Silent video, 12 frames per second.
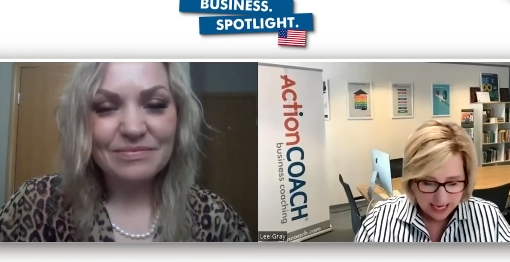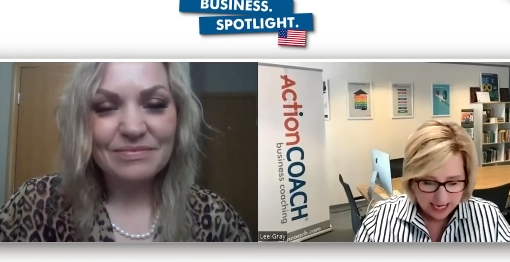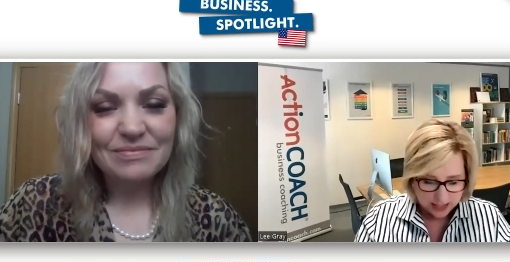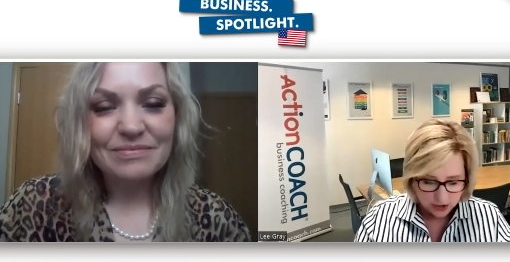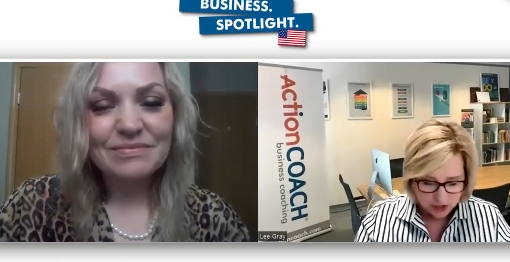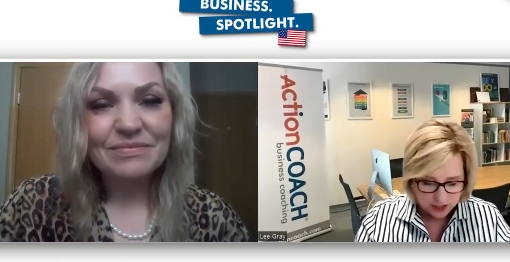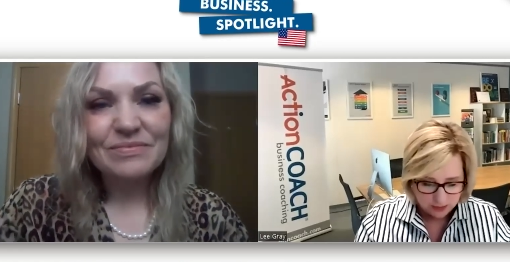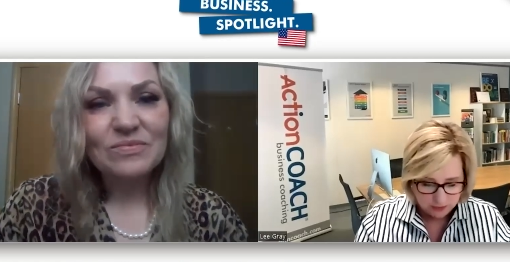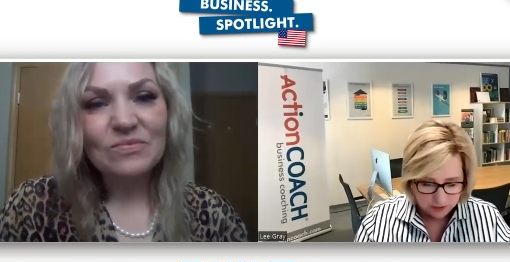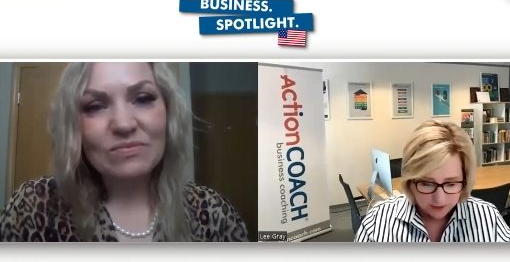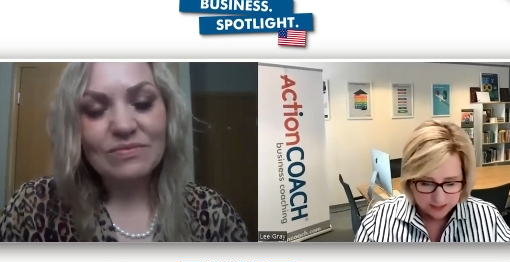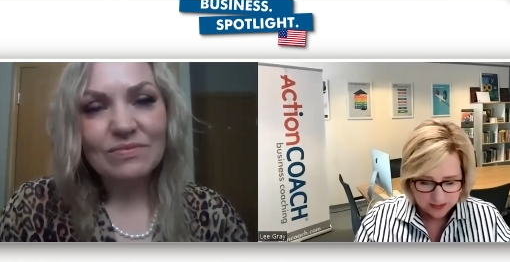Speaker 1: and she can be
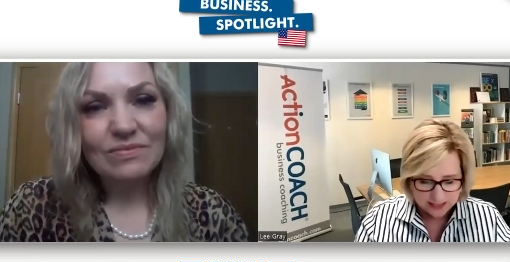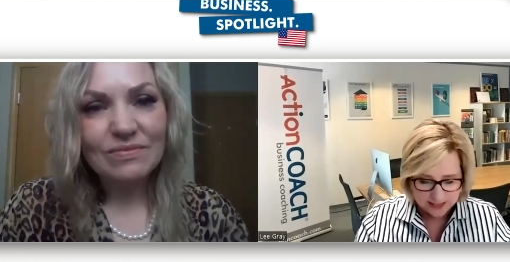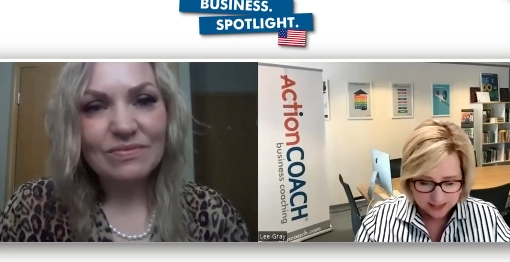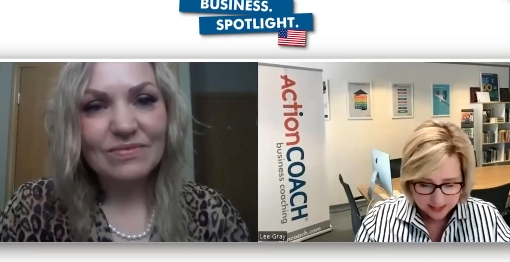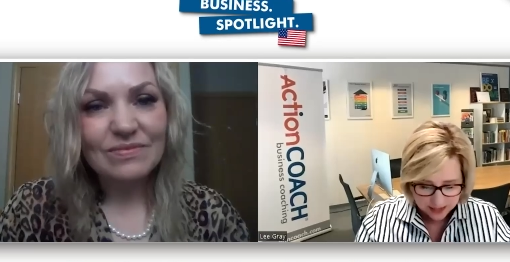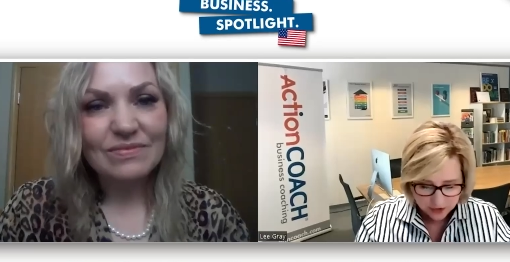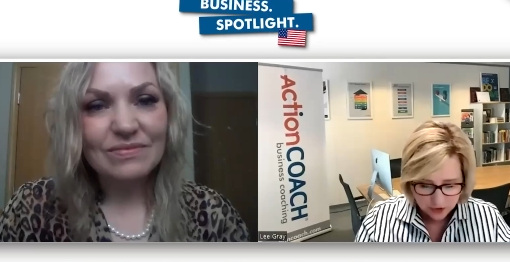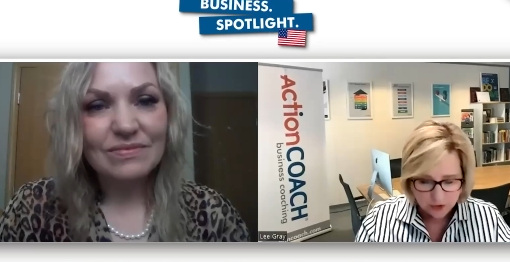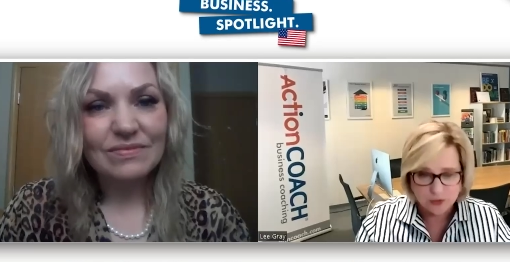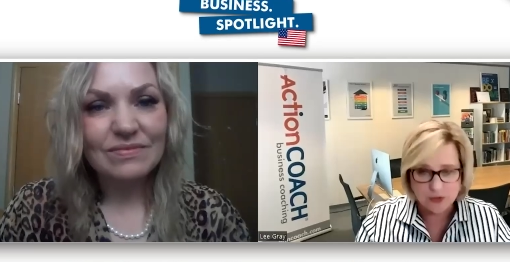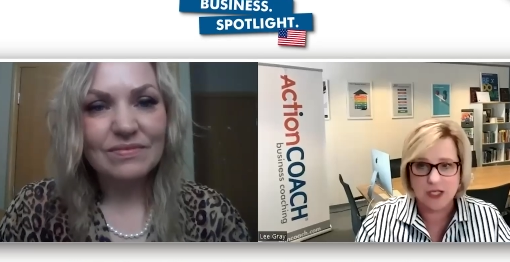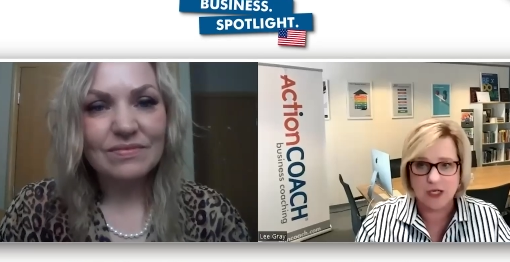reached at
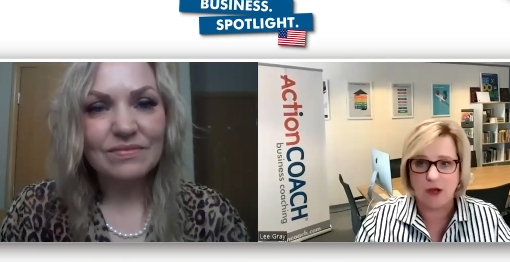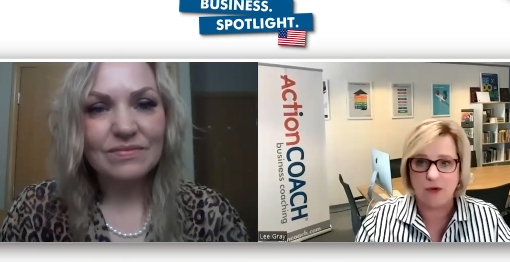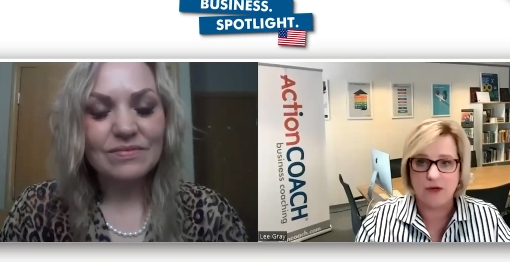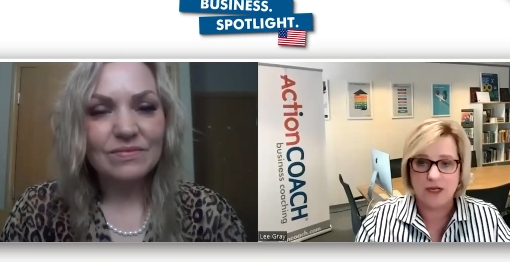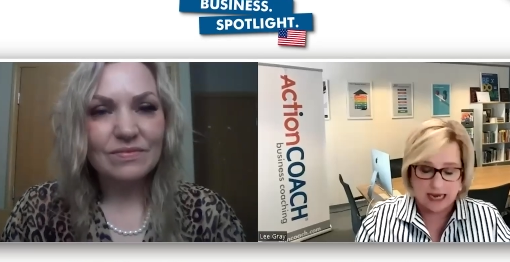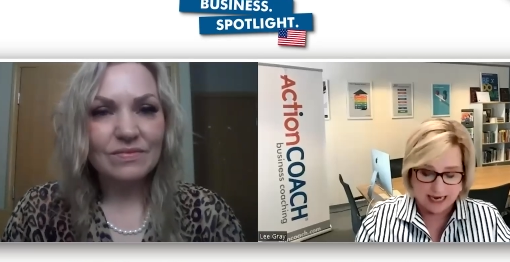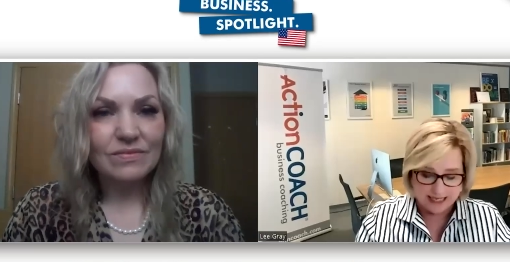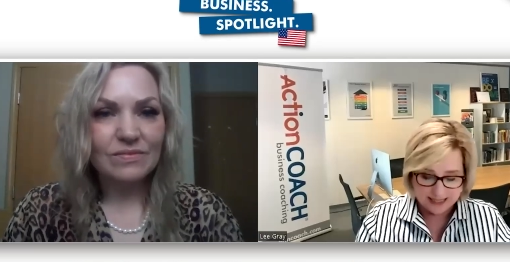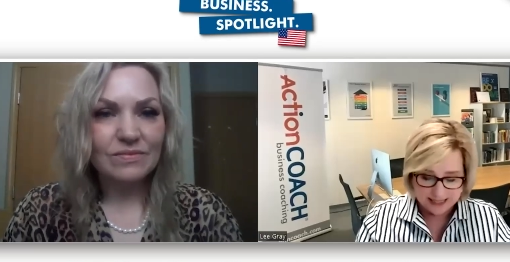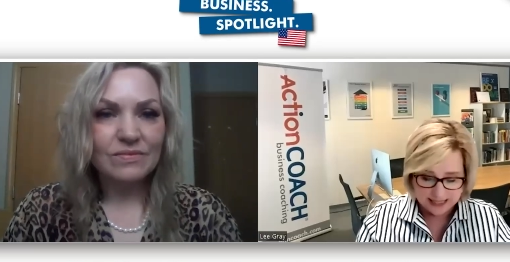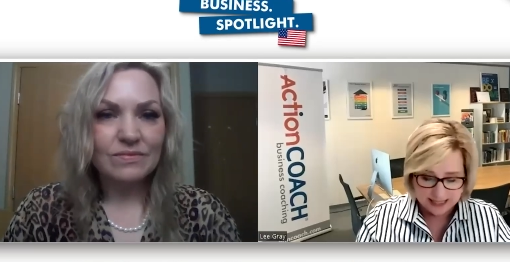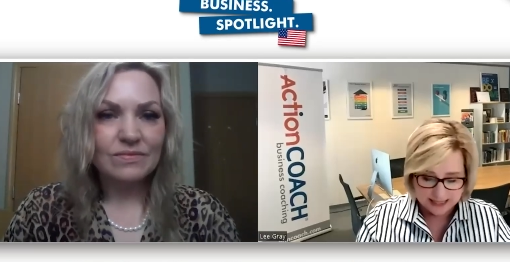
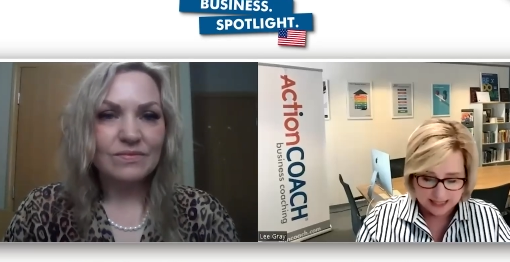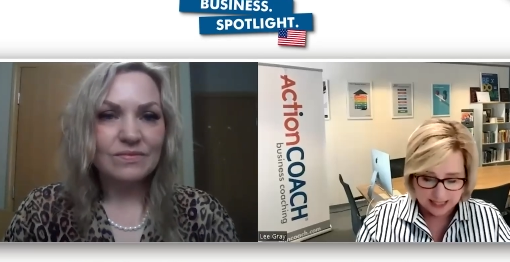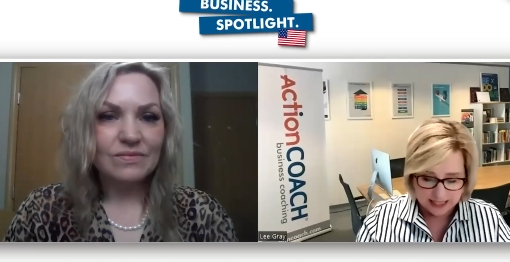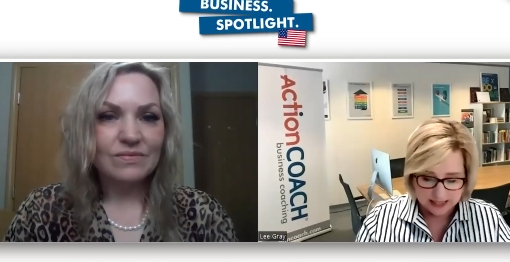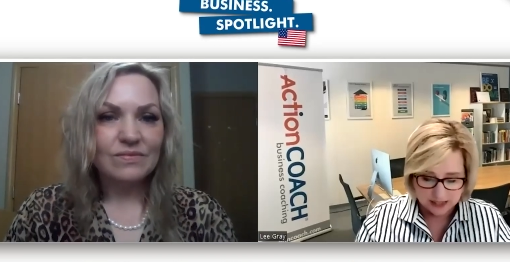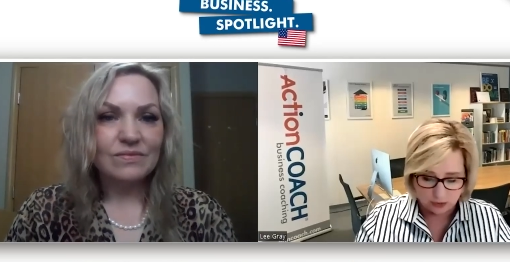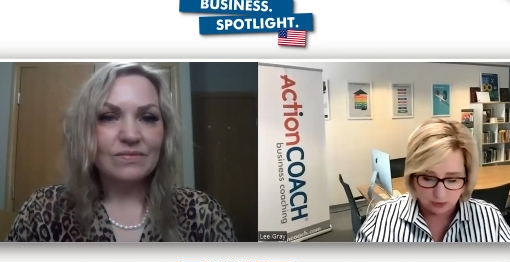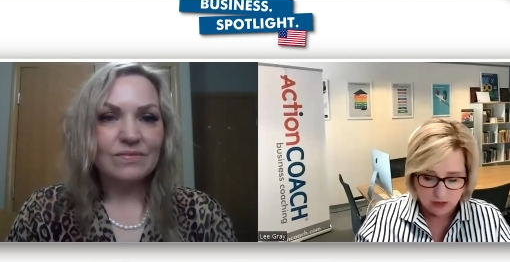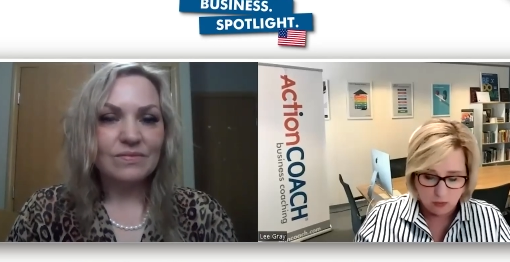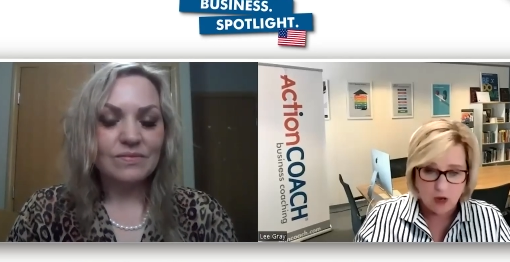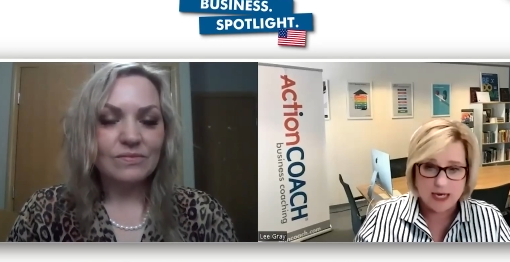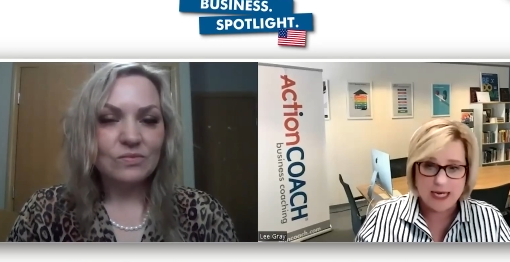
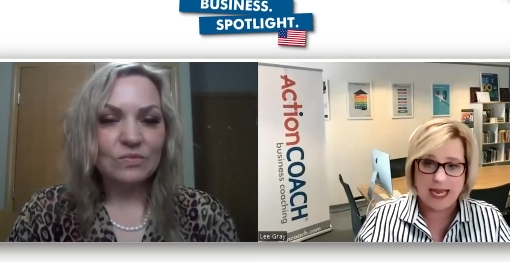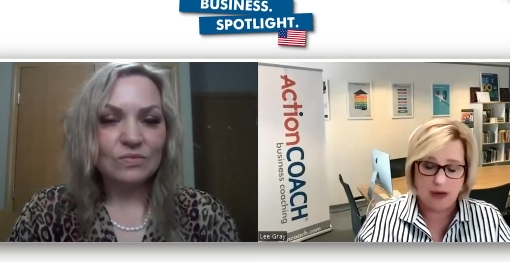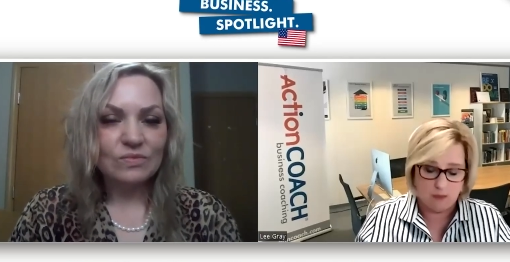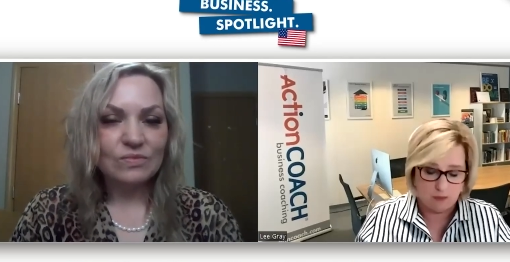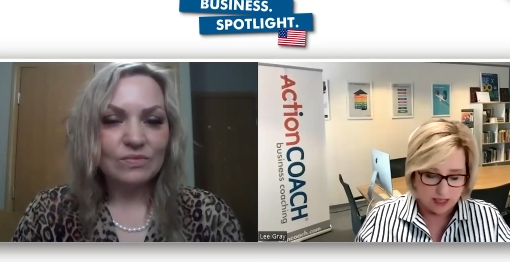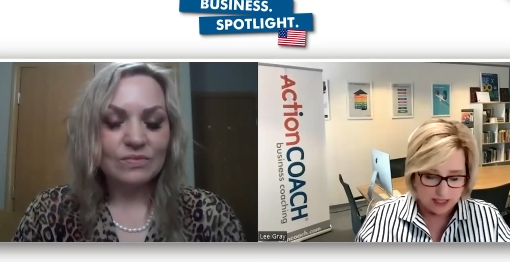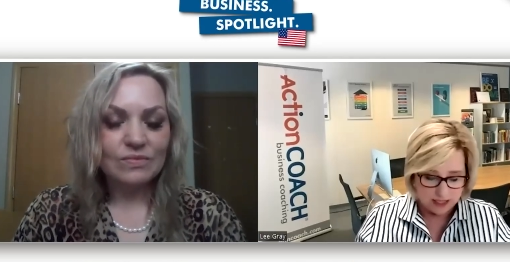620-966-3181,